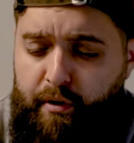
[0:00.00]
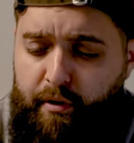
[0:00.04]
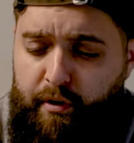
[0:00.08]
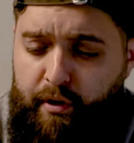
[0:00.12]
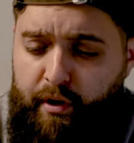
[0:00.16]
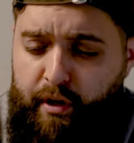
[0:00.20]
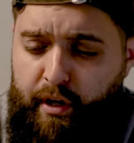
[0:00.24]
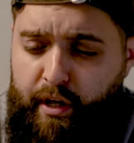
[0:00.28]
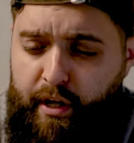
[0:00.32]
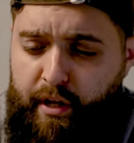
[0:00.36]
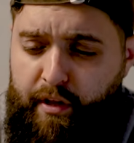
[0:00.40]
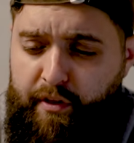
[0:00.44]

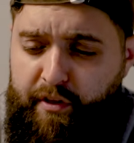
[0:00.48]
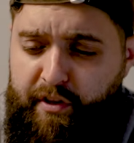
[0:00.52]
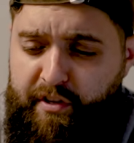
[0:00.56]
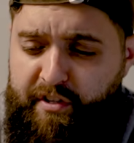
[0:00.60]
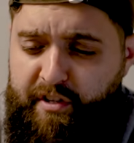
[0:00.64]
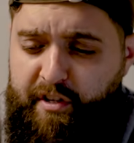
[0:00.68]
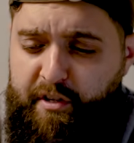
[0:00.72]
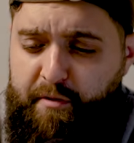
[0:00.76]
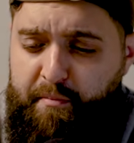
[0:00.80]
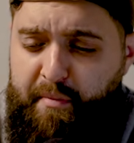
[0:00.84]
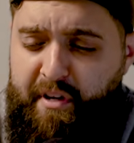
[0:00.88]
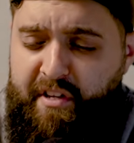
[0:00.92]
This
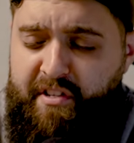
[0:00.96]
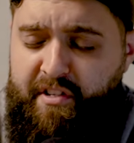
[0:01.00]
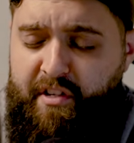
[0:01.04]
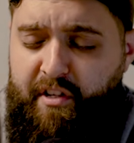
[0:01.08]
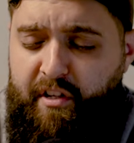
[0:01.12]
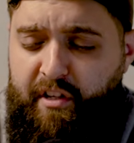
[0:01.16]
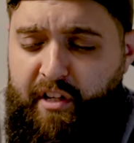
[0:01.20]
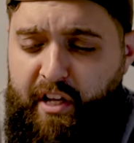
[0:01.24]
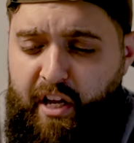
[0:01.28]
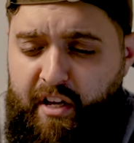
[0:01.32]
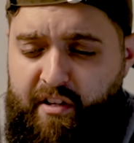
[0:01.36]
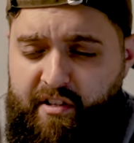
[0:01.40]
is
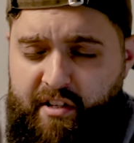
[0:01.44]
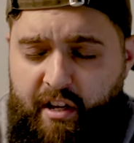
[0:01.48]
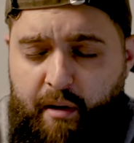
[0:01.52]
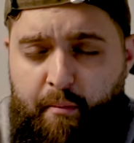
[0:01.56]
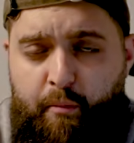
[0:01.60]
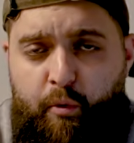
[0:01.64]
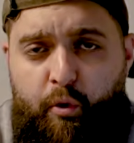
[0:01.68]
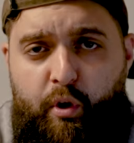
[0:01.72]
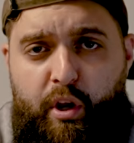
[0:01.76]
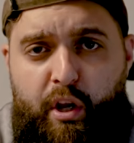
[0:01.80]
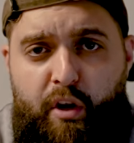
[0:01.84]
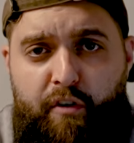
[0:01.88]
basically a
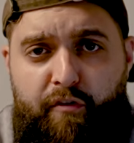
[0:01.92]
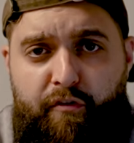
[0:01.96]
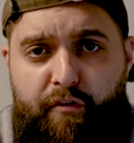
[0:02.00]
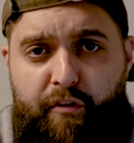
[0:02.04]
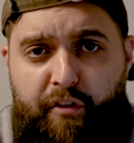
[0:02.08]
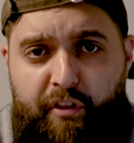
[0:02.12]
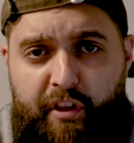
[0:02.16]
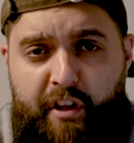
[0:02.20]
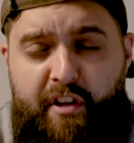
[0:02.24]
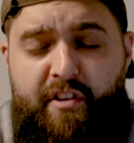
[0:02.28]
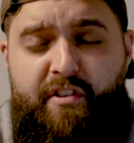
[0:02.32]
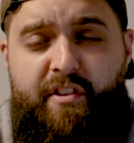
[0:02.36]
summary of
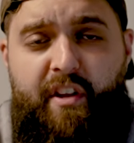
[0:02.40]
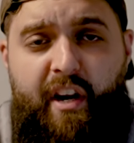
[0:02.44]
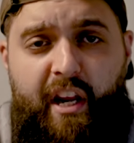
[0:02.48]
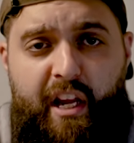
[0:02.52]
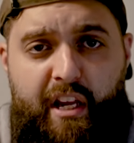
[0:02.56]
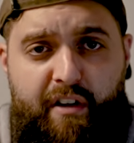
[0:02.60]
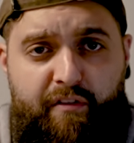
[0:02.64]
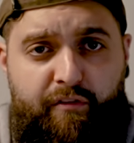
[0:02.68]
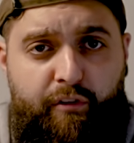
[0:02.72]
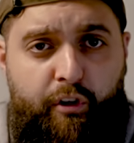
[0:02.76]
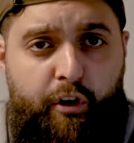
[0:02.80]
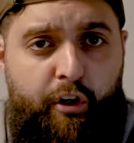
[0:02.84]
things that I
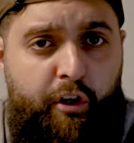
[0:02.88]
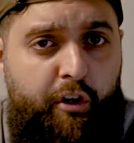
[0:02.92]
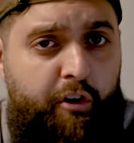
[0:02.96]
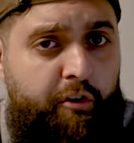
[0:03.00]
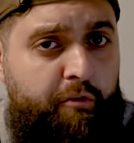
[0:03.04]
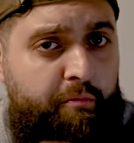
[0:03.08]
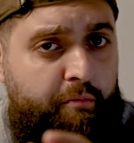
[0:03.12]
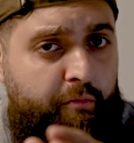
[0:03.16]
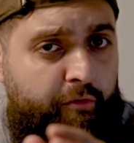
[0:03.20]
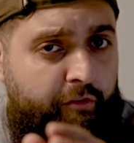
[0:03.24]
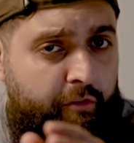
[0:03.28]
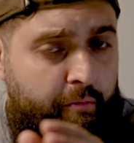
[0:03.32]
have learned,
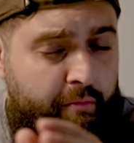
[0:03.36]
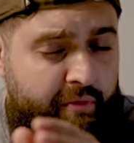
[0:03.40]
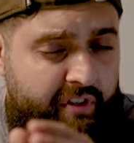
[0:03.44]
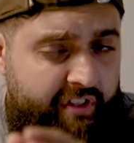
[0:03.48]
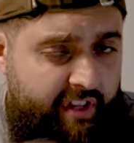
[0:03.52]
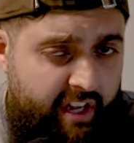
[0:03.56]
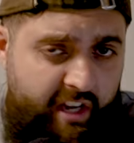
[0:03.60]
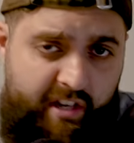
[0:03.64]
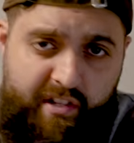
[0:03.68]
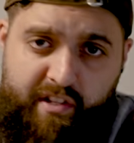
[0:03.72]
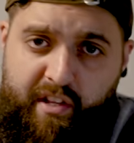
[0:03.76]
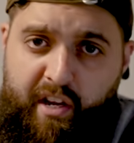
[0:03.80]
from
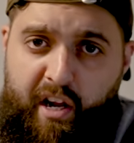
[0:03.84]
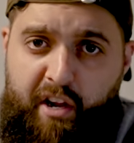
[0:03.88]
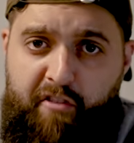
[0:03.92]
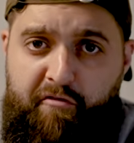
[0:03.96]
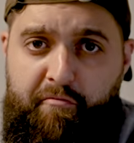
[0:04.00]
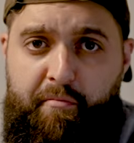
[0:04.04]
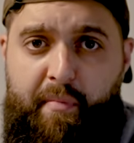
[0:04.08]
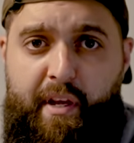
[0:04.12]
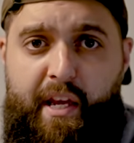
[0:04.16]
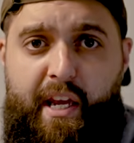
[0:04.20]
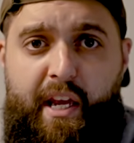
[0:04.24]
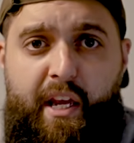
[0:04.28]
mistakes that I've
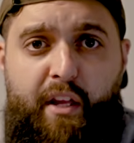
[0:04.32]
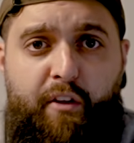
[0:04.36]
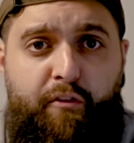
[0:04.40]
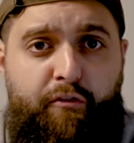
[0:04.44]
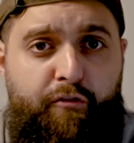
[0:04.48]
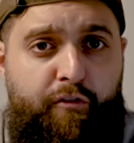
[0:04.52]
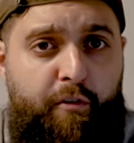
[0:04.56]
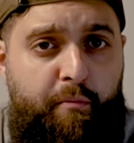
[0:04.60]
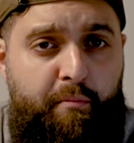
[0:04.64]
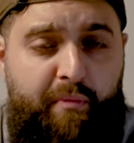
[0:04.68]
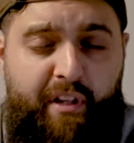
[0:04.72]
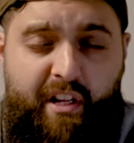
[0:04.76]
made,
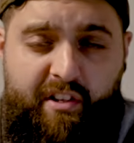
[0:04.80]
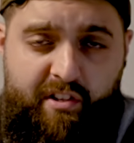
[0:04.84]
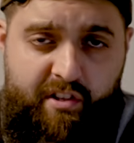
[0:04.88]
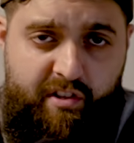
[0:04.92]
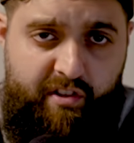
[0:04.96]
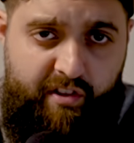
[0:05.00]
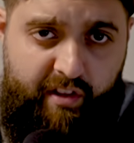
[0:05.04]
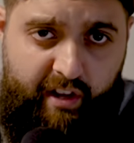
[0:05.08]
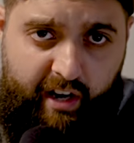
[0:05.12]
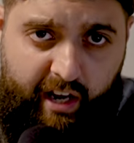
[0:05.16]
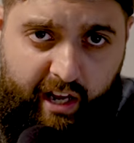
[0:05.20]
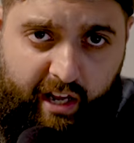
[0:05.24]
from
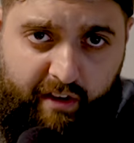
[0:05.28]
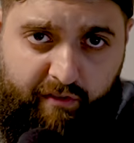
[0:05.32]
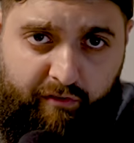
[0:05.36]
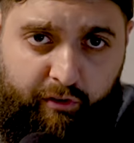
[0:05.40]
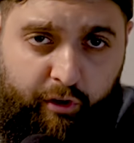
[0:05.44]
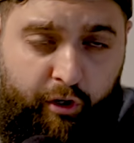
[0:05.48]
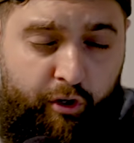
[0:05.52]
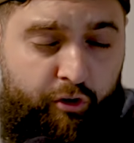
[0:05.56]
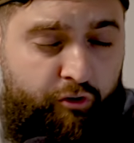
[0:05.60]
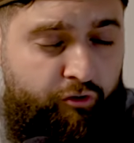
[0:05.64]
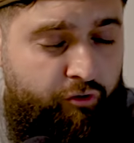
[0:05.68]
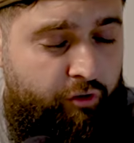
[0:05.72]
lessons that I have
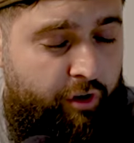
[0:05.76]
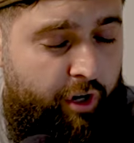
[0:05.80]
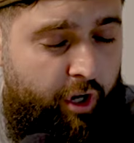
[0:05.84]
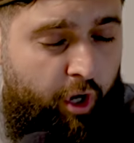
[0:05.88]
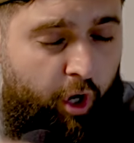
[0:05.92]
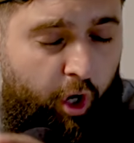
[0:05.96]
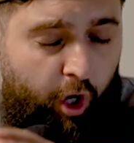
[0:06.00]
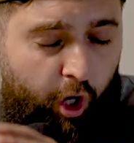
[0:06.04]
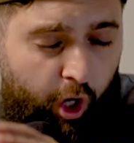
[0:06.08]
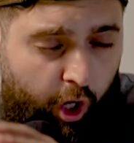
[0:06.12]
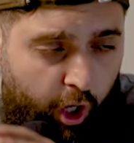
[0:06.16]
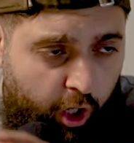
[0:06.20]
learned during
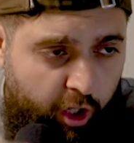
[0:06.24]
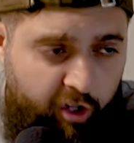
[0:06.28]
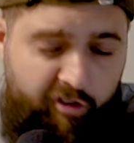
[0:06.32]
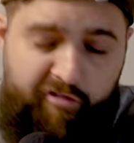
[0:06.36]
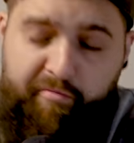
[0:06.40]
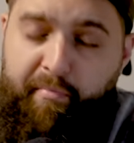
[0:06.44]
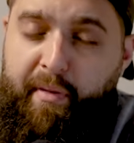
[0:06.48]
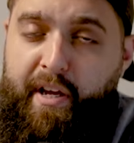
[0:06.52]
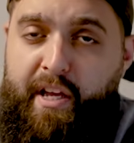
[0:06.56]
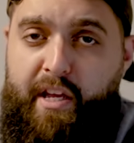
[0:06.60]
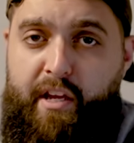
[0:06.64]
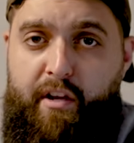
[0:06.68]
all of
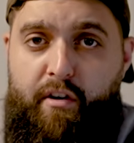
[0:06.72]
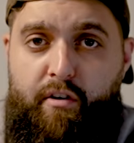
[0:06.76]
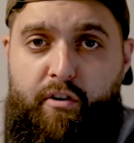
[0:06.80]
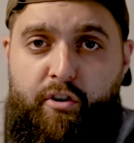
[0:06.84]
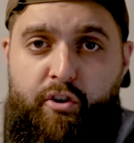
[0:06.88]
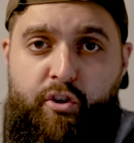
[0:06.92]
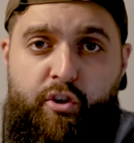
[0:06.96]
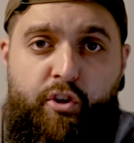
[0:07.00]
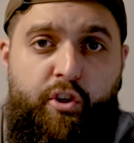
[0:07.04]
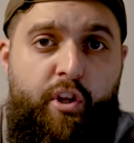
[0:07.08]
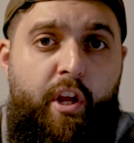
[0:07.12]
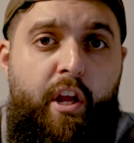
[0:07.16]
my
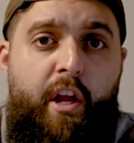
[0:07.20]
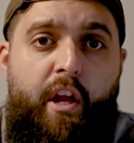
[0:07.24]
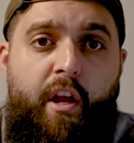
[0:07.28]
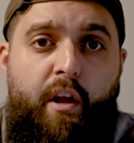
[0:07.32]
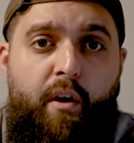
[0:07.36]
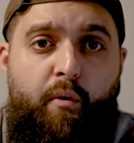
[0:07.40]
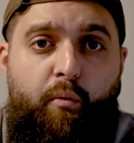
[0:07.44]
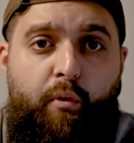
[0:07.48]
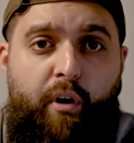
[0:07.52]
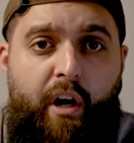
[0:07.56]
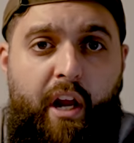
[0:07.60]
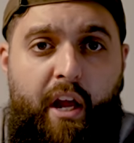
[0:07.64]
years,
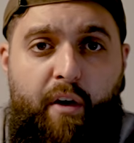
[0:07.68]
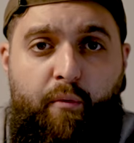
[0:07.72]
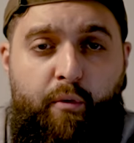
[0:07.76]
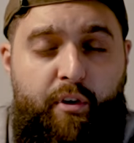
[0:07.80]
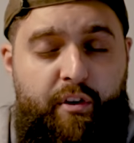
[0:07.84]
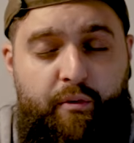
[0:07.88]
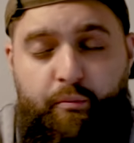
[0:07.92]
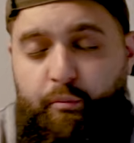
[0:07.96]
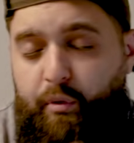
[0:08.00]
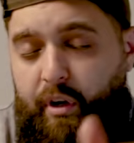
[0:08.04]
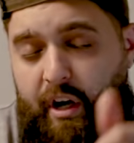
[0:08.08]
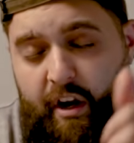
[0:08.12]

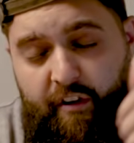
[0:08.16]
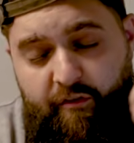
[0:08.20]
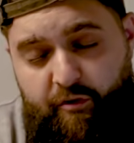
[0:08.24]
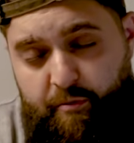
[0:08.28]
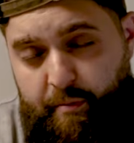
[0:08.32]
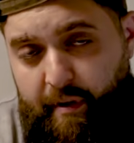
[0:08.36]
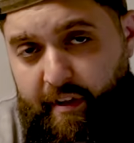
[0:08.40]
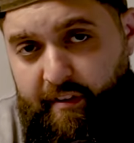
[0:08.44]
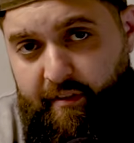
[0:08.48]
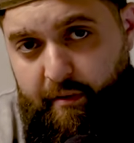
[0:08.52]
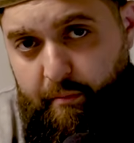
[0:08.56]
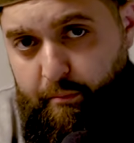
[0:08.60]
what I've
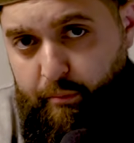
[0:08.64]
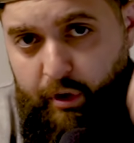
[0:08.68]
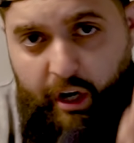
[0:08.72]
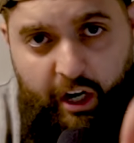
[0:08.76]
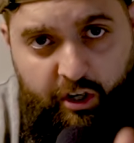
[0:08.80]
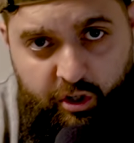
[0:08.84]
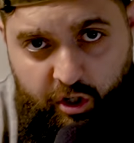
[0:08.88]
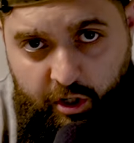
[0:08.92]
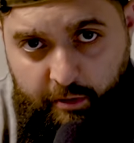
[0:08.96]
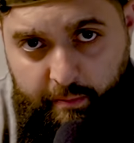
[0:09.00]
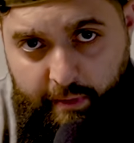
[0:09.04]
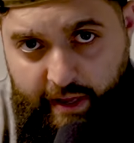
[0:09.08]
spent in
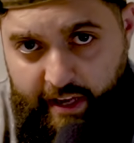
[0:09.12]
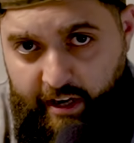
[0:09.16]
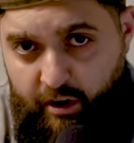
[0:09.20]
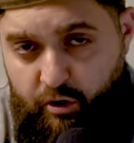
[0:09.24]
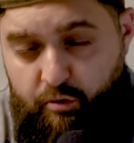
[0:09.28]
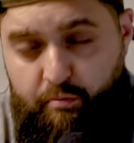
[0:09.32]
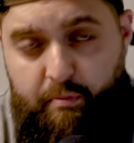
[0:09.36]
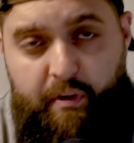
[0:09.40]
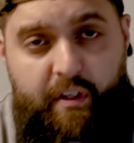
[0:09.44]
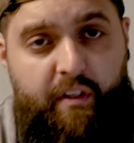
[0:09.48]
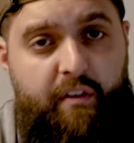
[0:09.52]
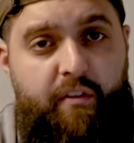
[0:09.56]
project
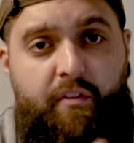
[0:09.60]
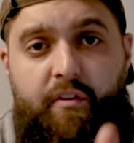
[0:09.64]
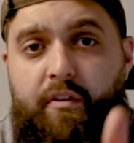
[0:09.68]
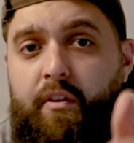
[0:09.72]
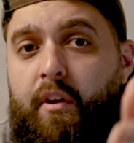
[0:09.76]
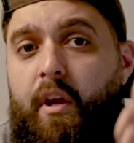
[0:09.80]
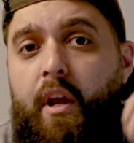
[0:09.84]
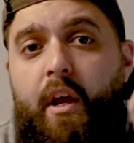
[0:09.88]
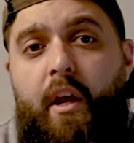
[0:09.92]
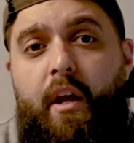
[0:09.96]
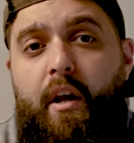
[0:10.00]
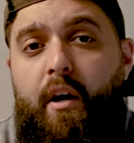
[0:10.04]
management
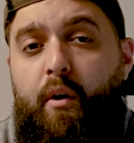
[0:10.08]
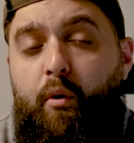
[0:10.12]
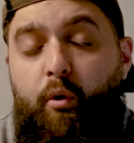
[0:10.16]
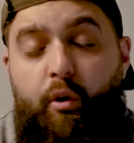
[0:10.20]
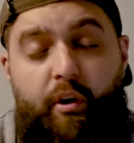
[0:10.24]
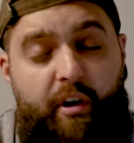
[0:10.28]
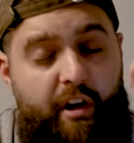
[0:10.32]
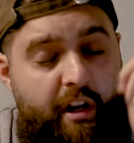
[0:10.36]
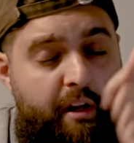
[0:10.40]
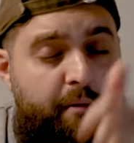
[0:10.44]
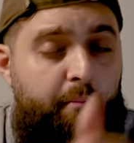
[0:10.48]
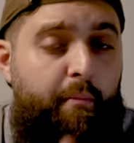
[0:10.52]

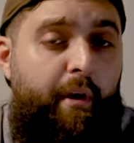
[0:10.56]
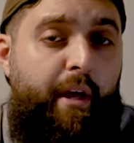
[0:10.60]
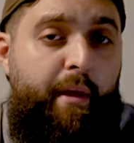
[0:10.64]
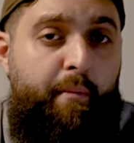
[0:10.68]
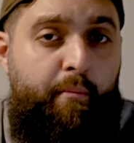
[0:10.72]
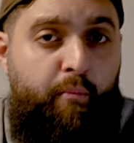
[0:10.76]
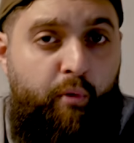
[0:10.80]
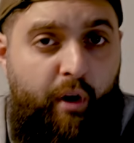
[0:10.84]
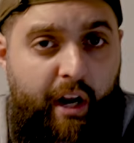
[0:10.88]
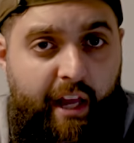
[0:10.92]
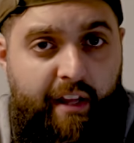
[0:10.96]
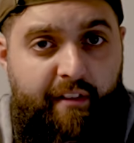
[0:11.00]
or in my
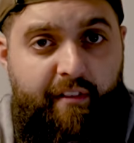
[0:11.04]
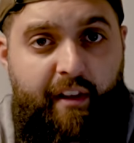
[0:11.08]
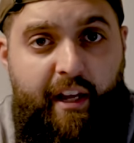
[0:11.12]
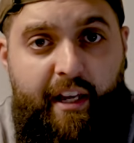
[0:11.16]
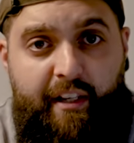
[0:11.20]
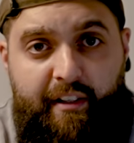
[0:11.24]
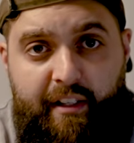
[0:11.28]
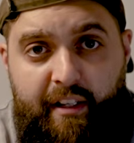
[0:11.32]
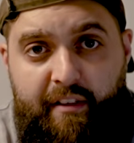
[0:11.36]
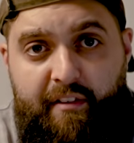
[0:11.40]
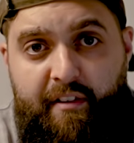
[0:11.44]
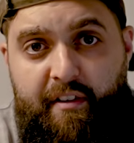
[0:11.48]
brand
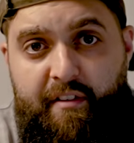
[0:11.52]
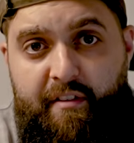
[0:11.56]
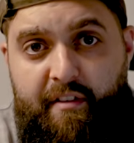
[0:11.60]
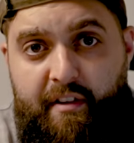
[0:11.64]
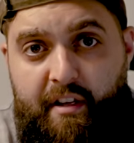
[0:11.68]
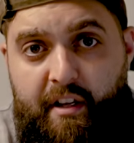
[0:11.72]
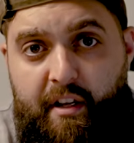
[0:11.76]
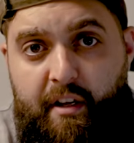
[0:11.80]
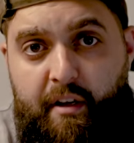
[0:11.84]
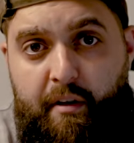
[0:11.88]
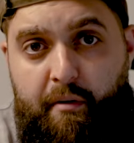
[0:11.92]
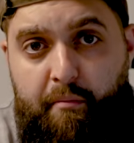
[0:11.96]

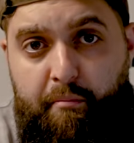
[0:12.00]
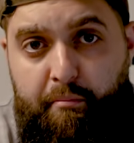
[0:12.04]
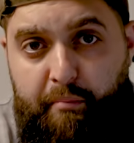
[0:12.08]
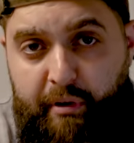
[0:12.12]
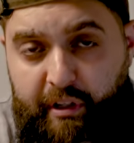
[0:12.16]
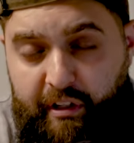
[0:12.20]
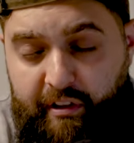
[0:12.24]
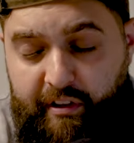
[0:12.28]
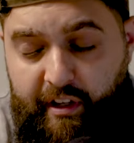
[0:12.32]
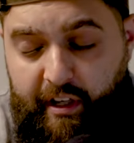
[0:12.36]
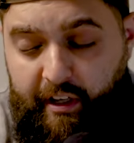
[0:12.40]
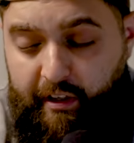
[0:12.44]
identity
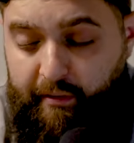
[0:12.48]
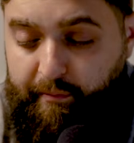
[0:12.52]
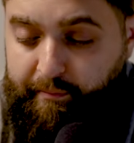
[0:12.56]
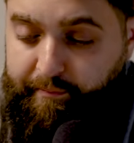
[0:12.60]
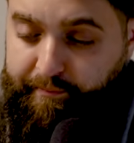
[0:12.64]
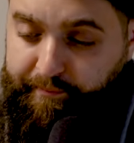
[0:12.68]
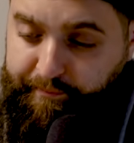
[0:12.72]
building.